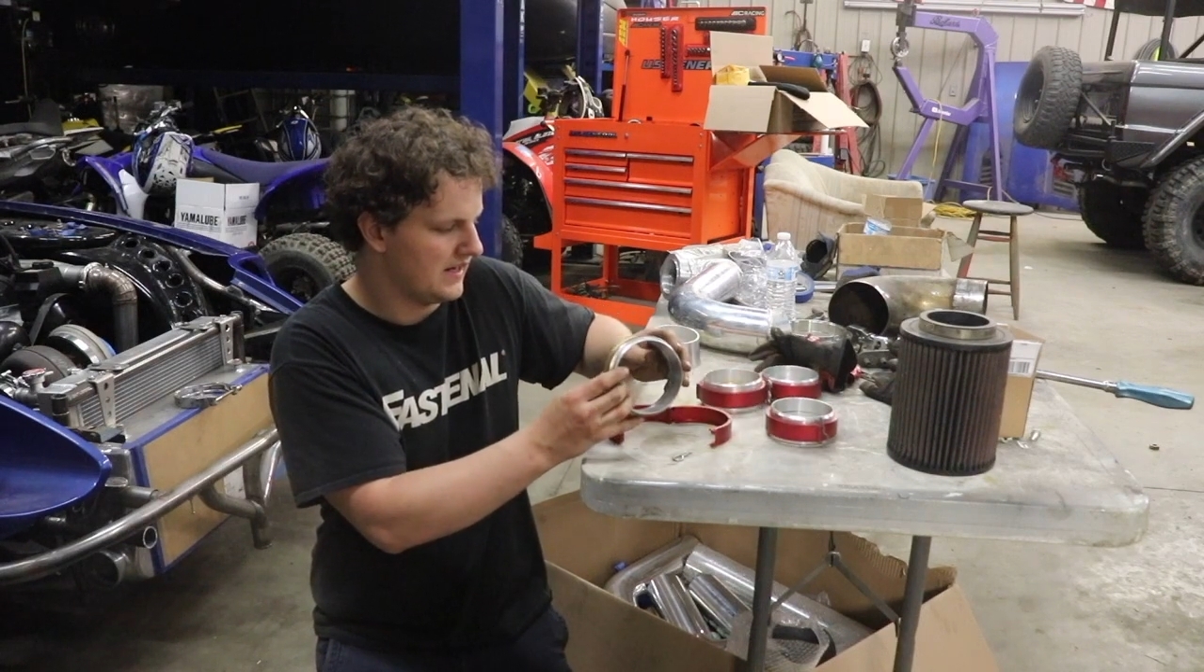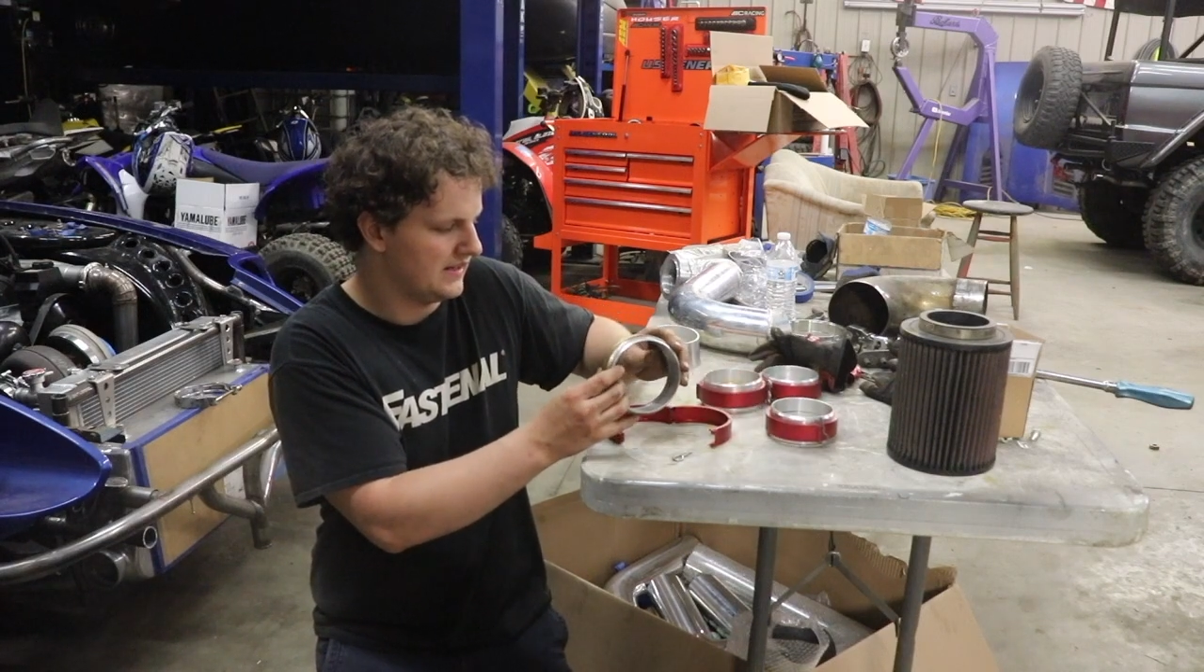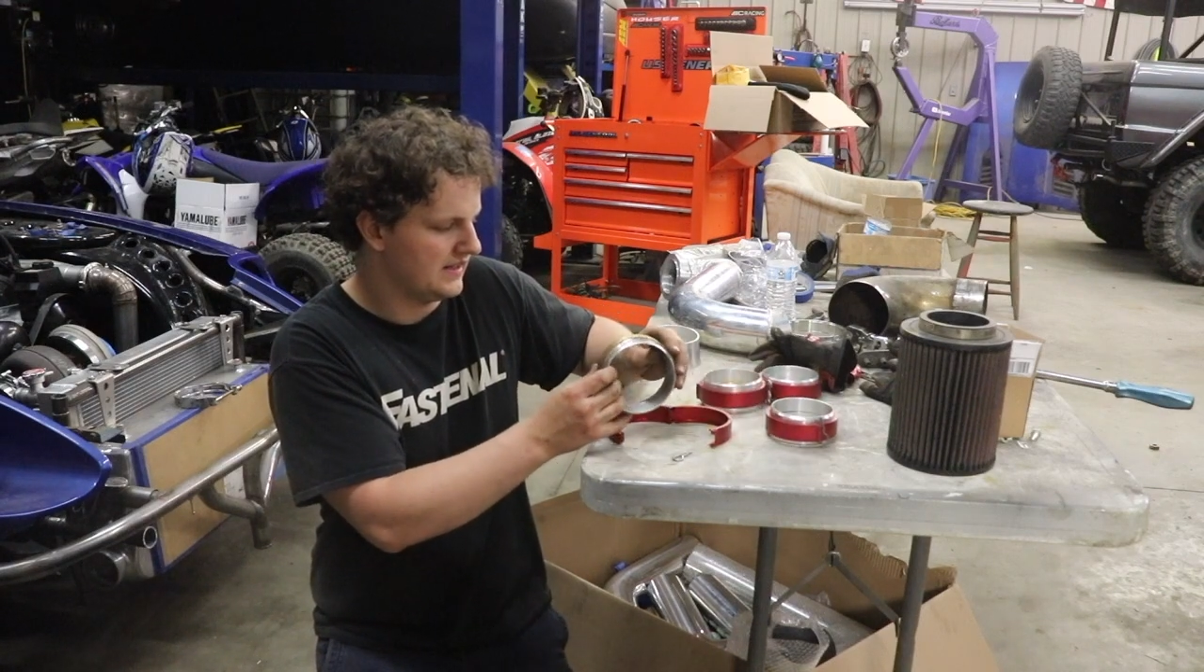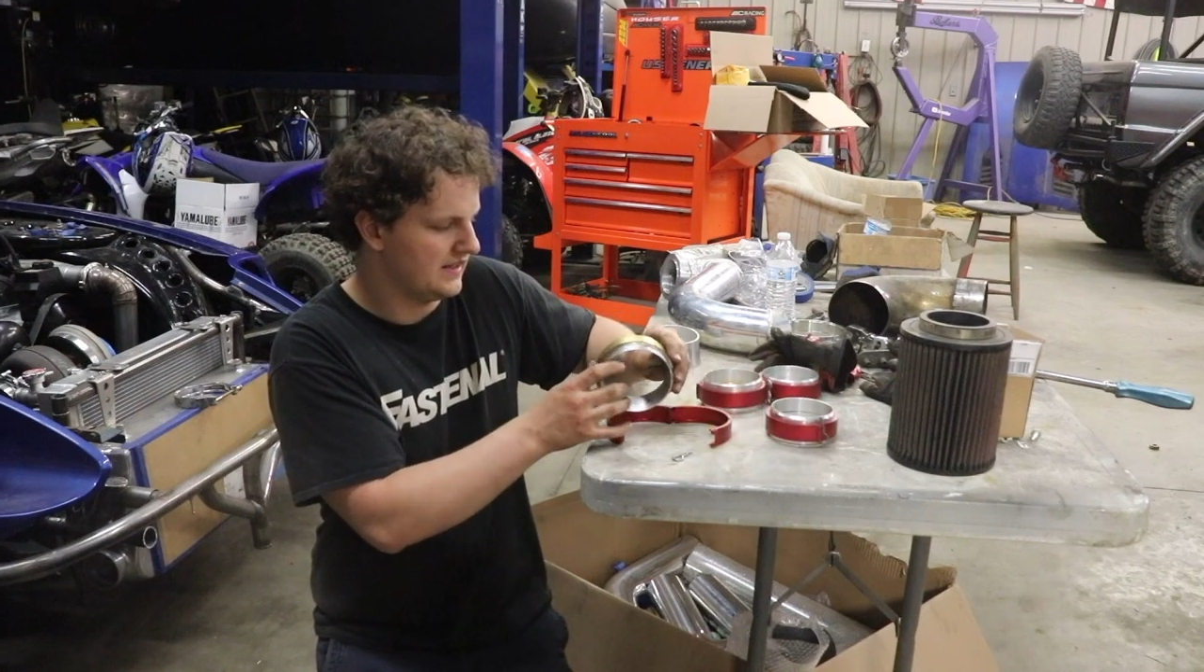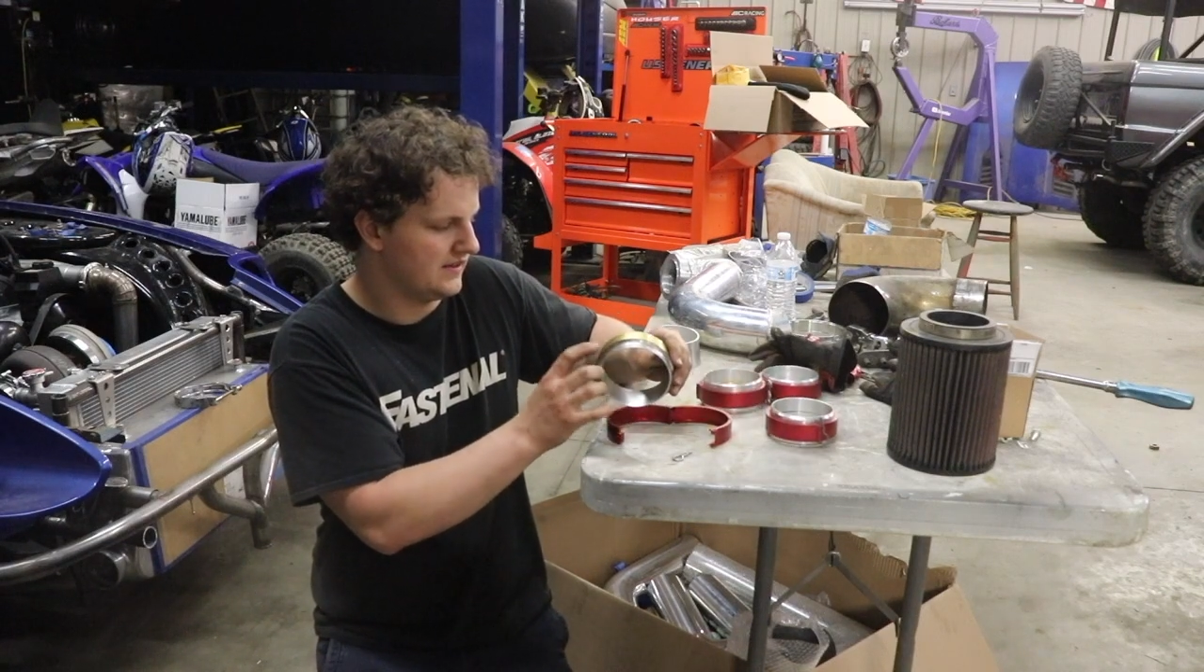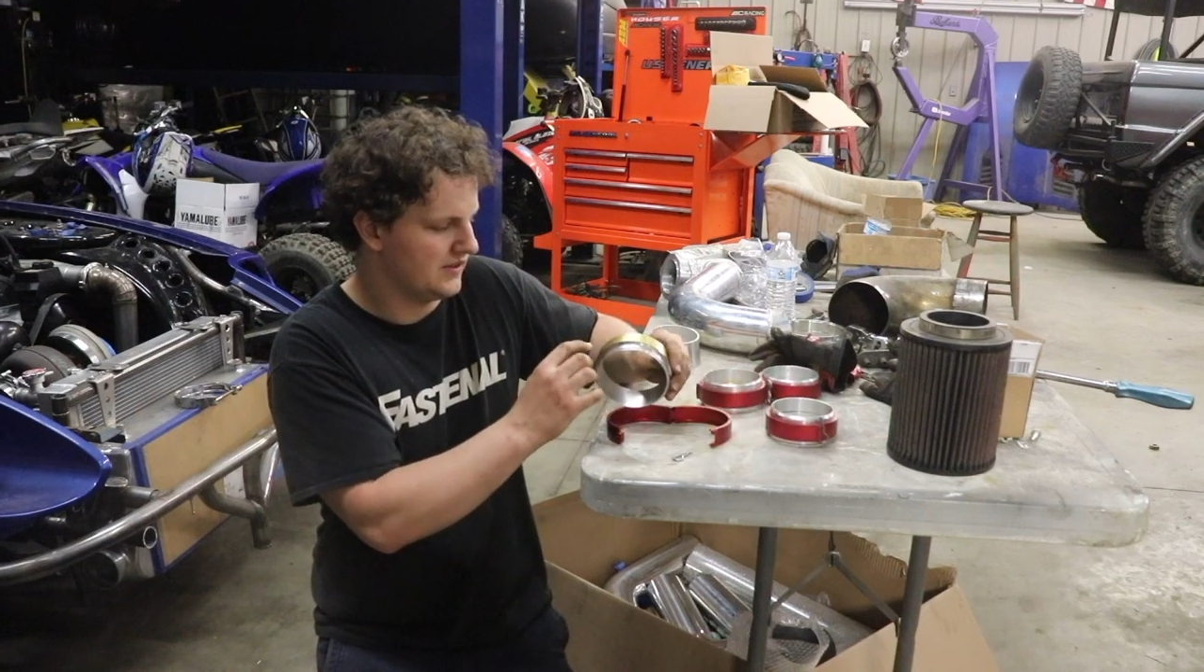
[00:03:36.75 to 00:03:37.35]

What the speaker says: and then